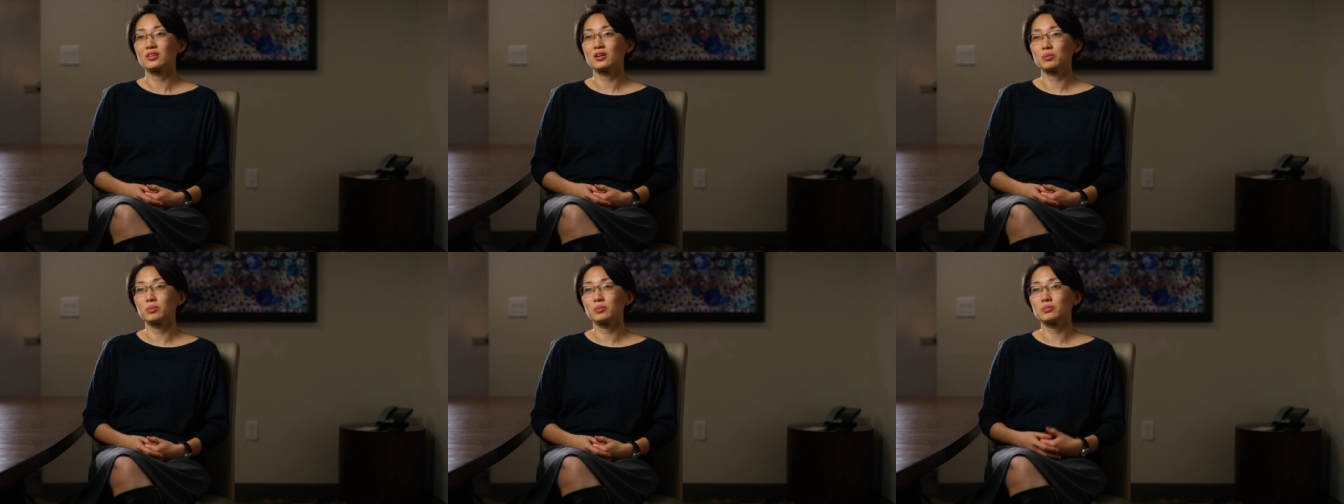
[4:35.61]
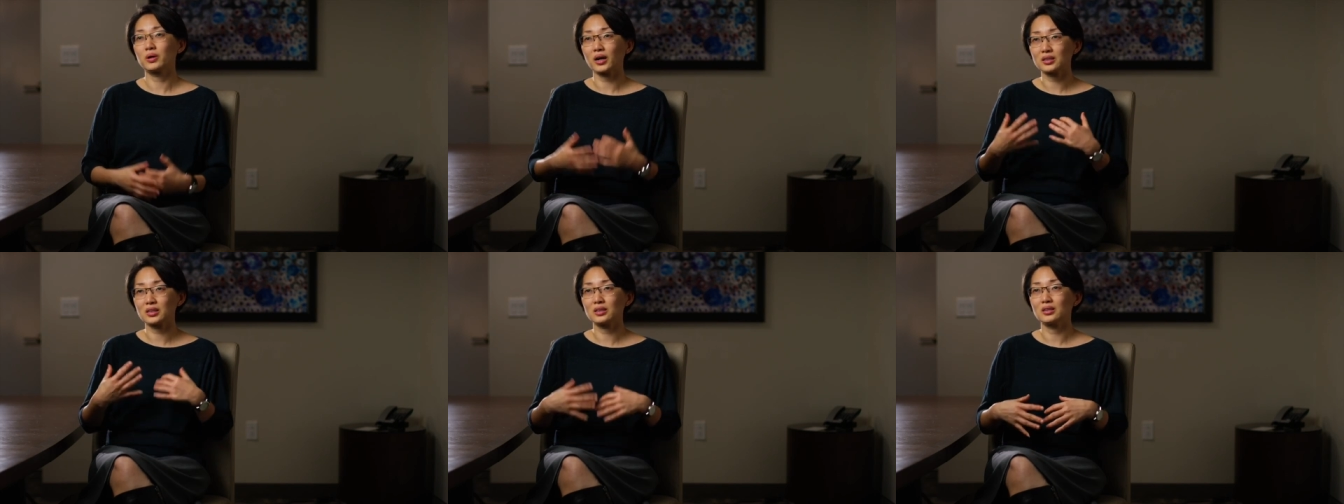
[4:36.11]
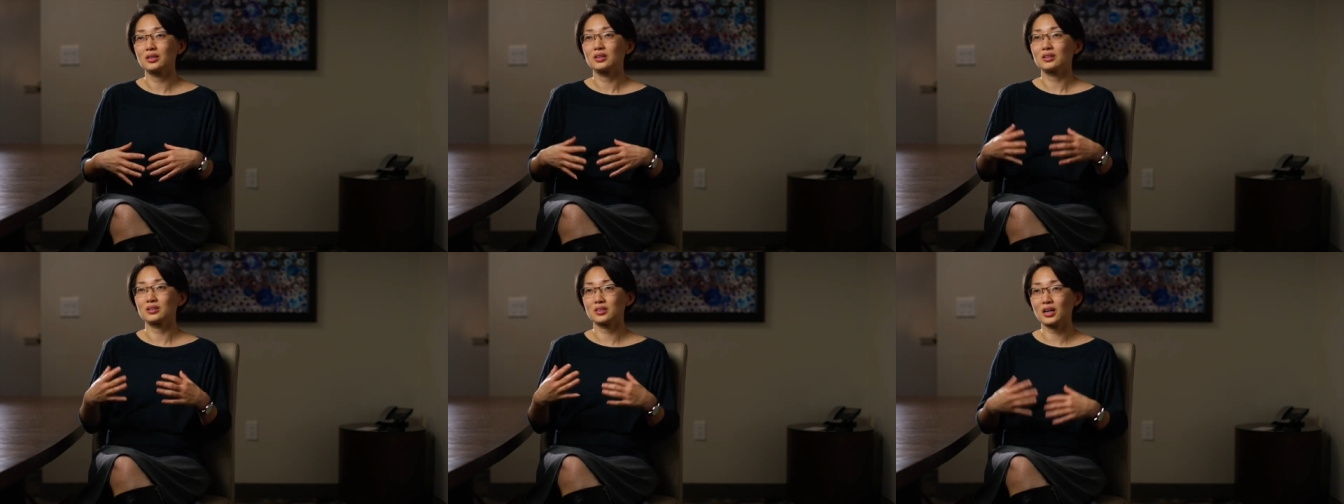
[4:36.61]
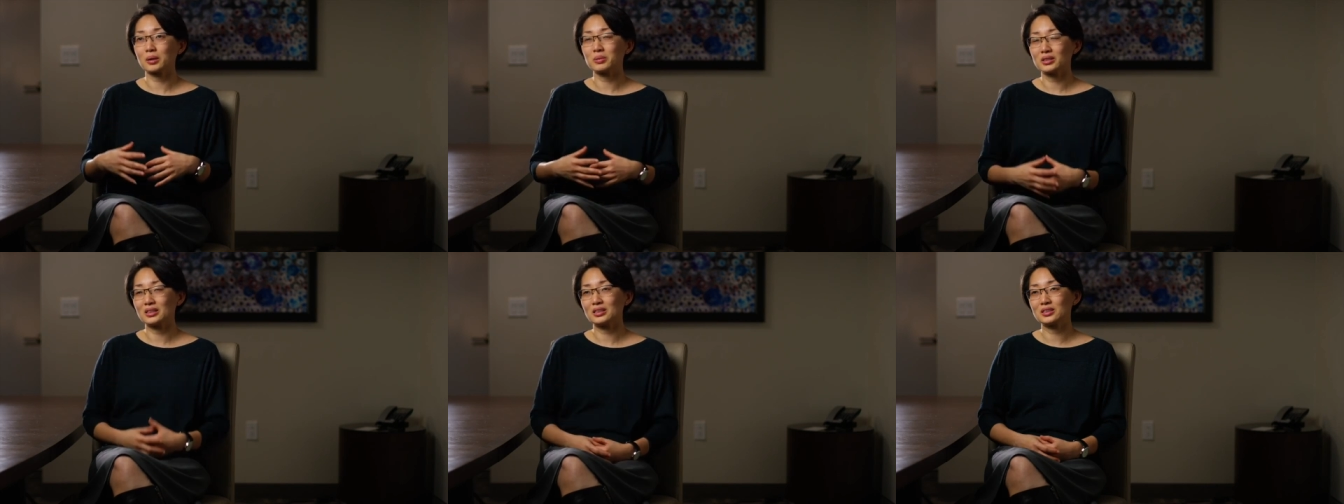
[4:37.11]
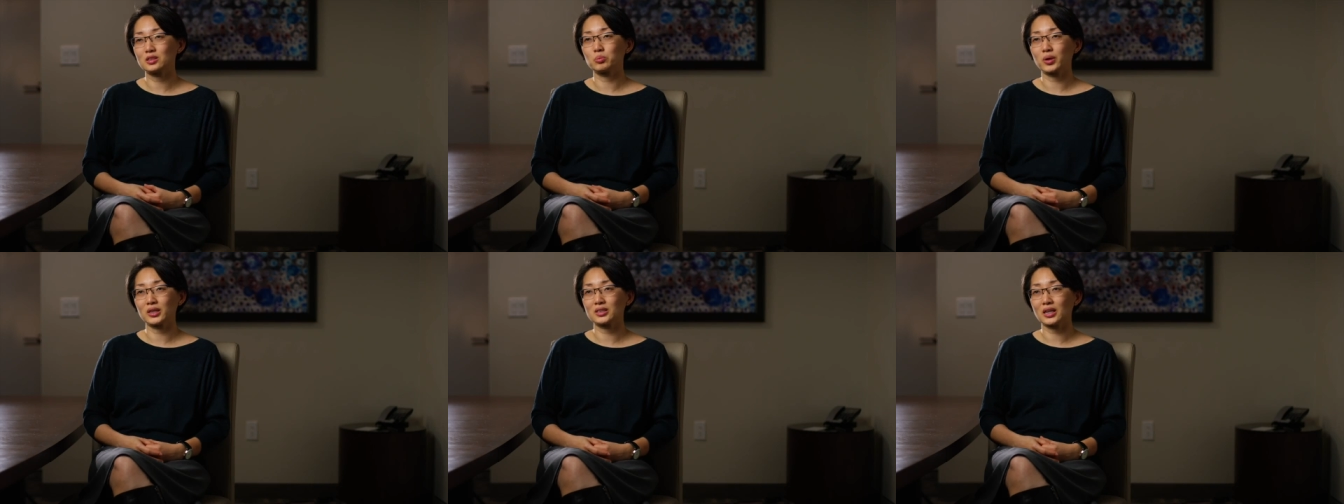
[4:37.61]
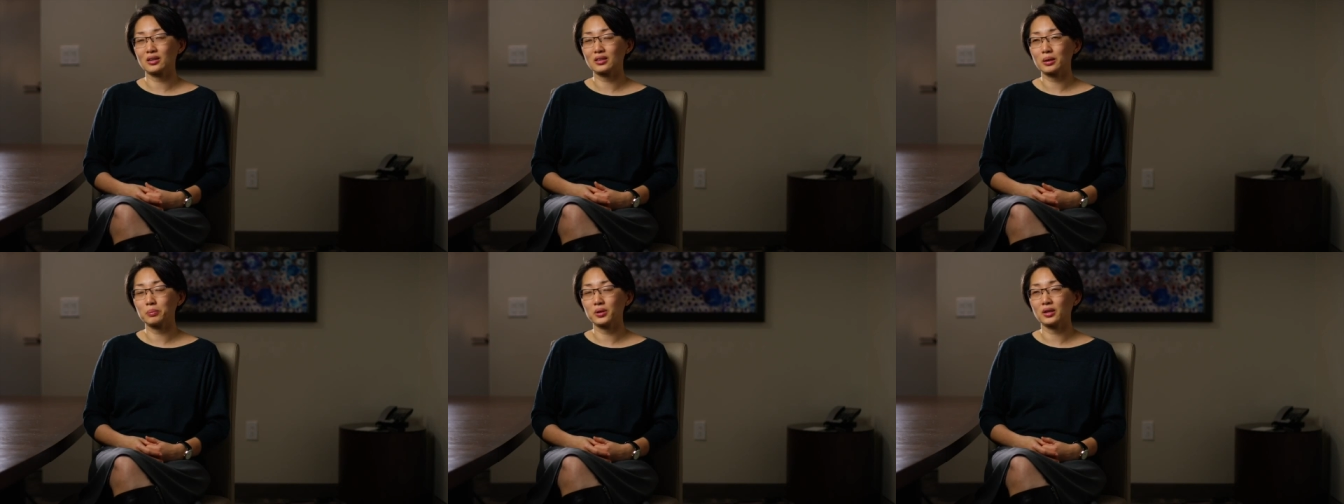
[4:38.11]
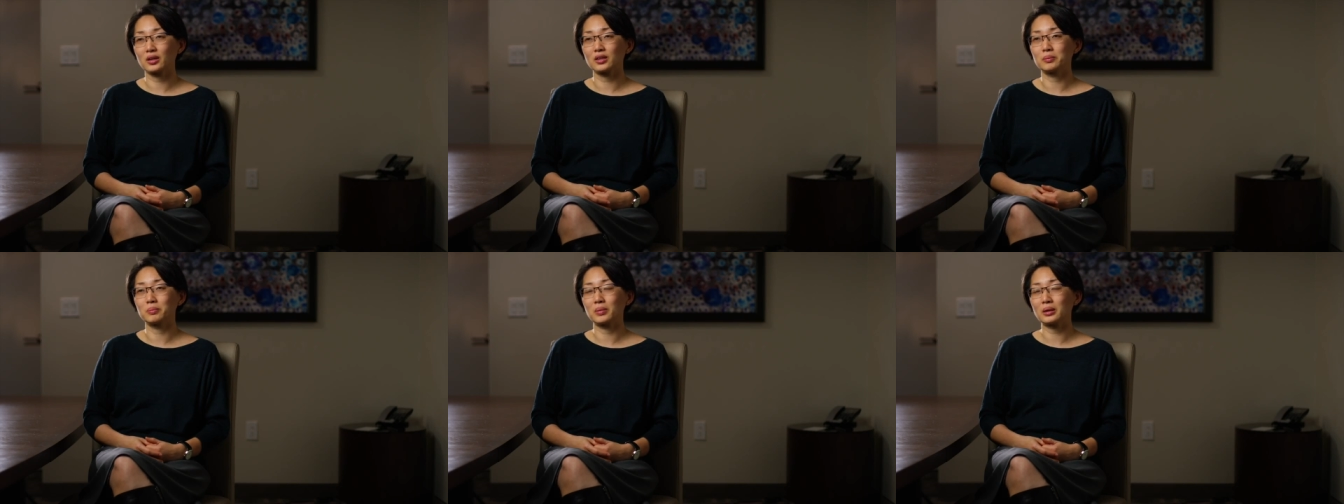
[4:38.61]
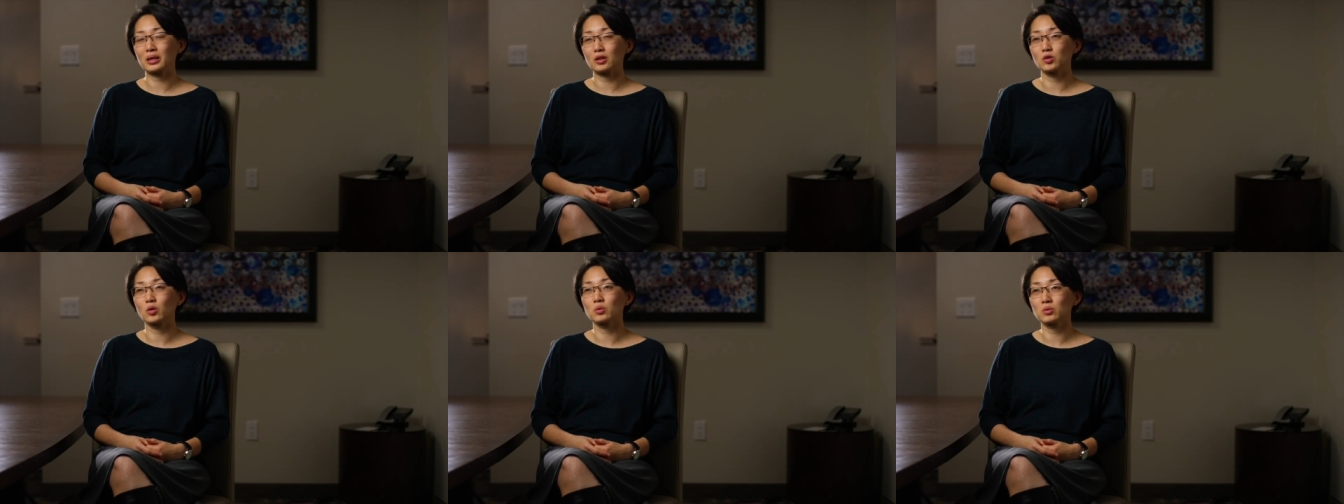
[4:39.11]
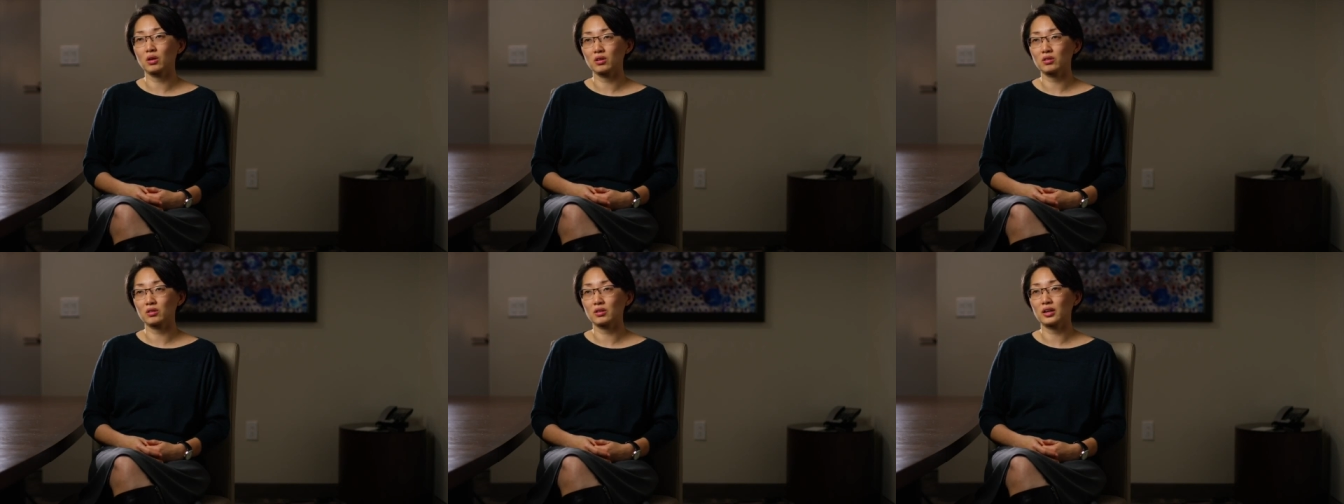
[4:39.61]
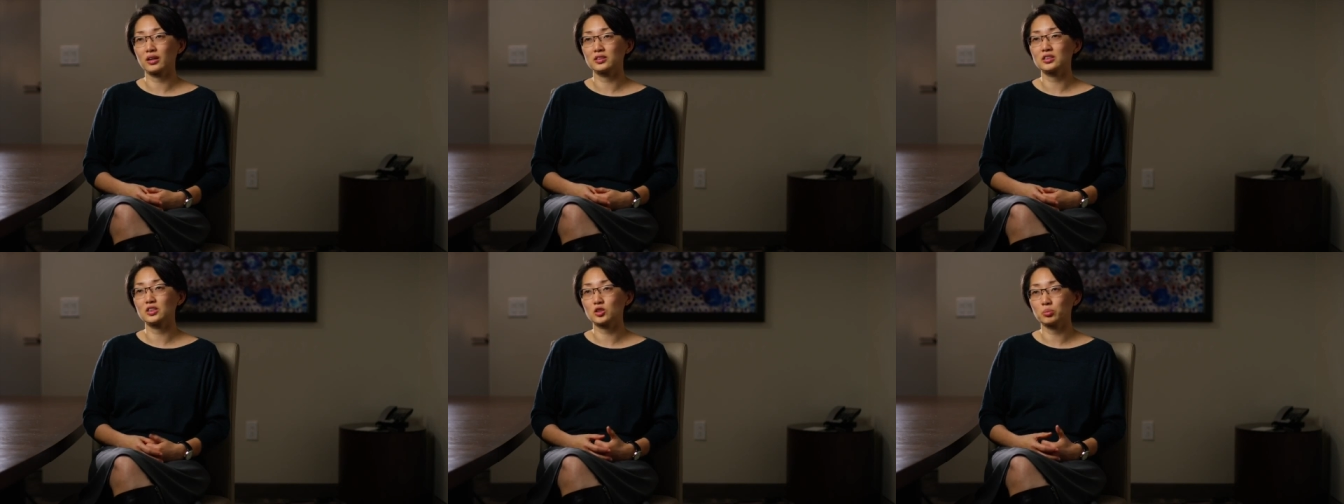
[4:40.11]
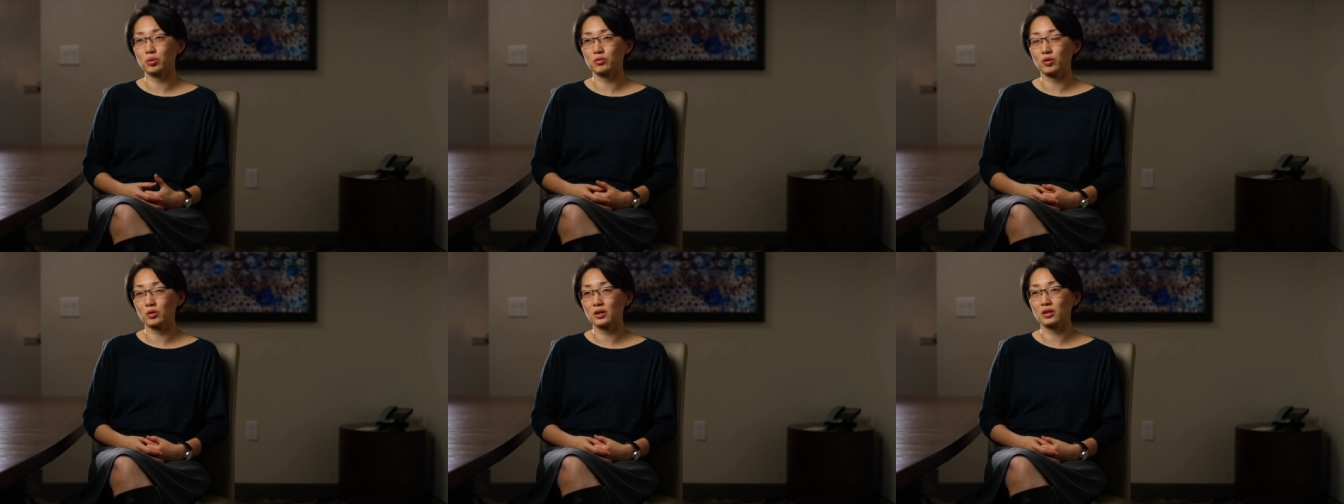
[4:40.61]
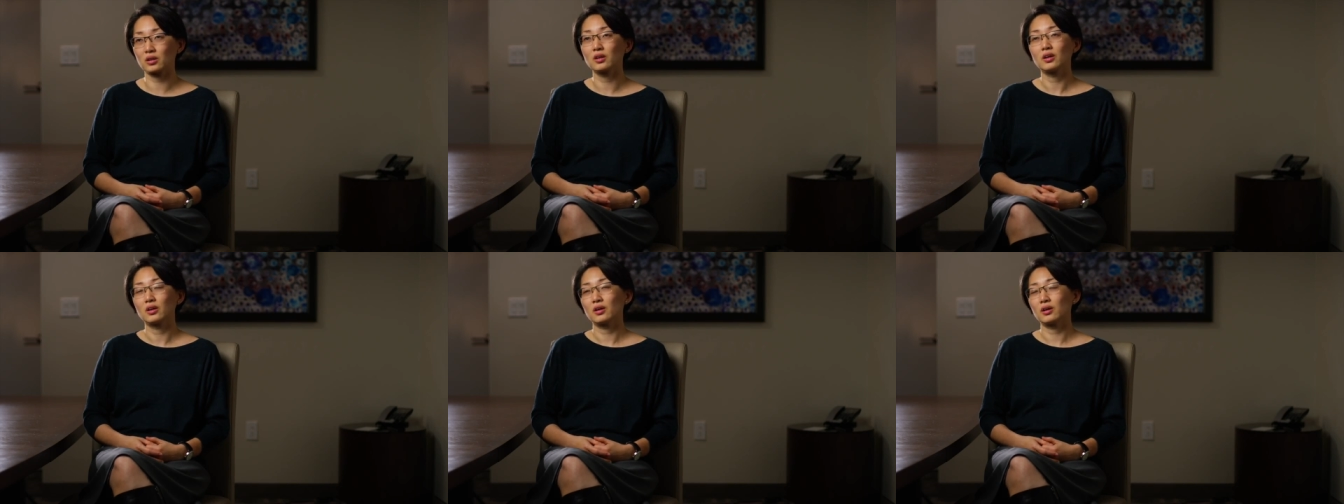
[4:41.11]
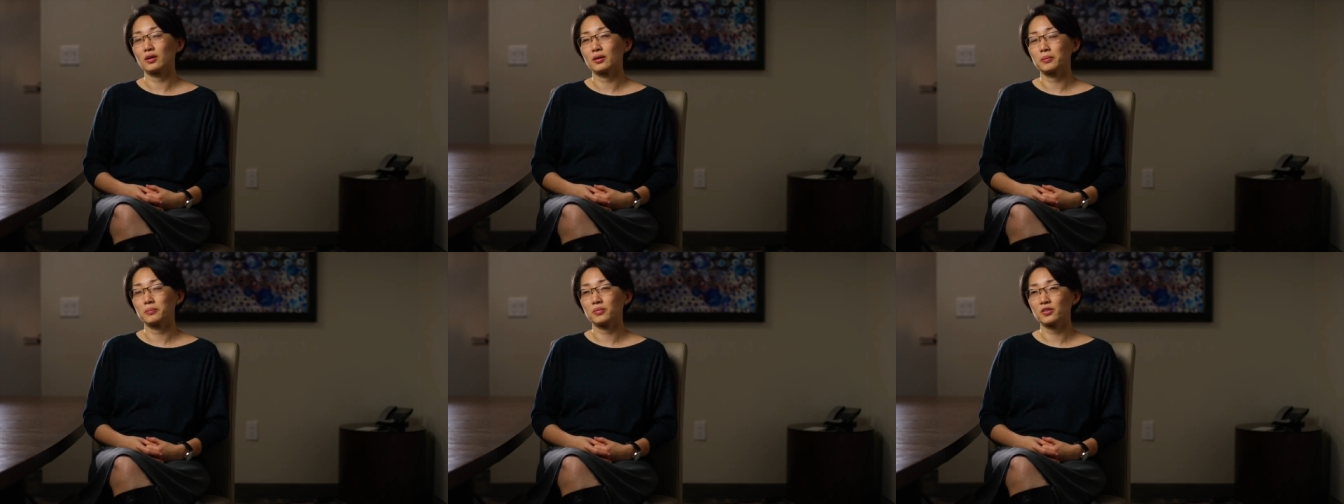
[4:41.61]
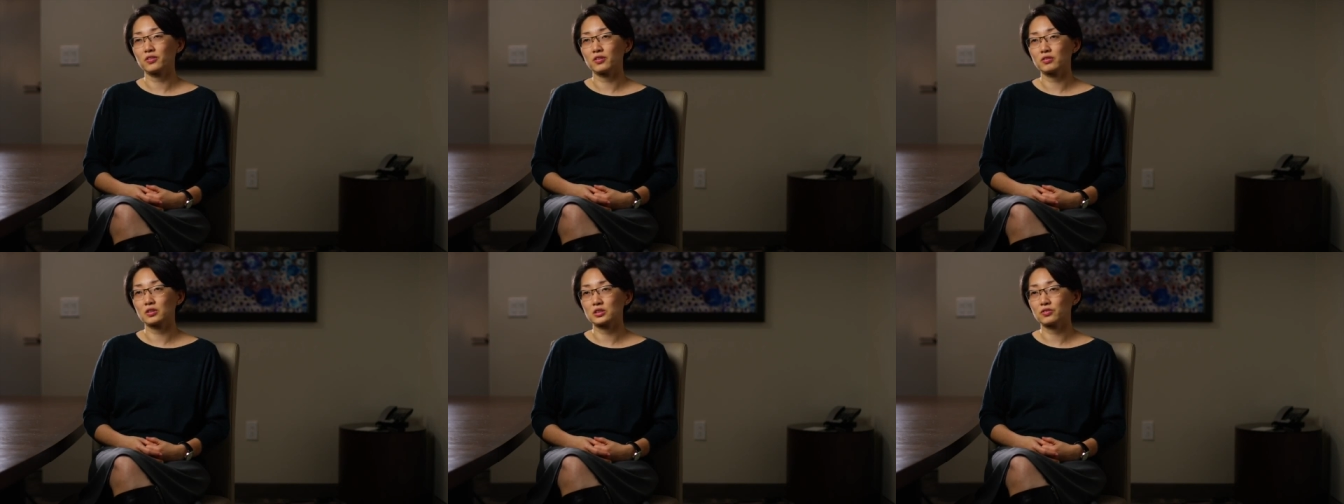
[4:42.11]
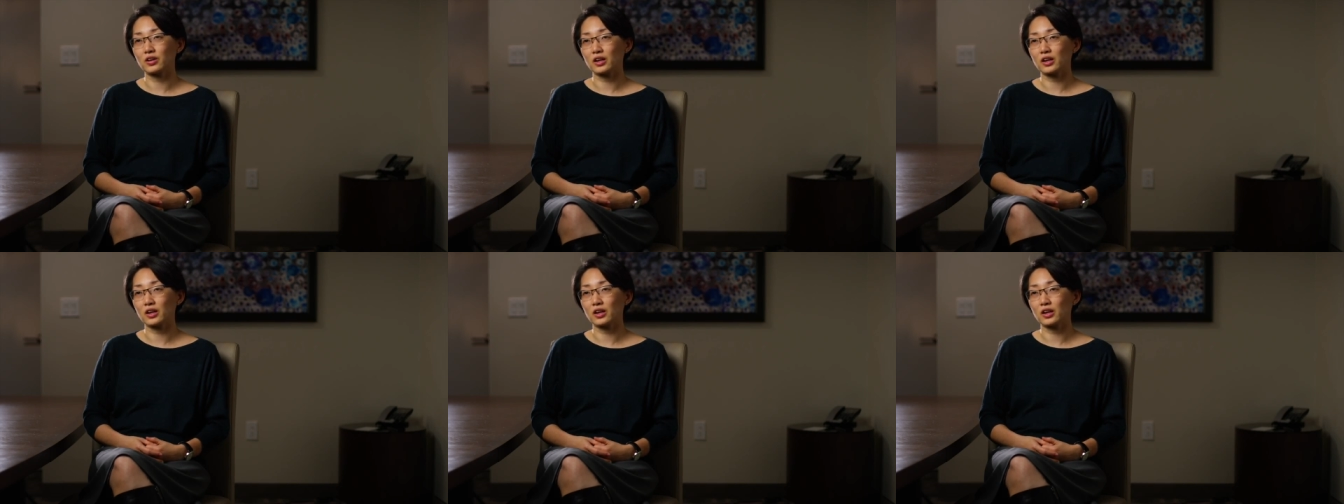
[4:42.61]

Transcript: their body the time it needs to break down that blood and make it no longer a seizure-provoking um, risk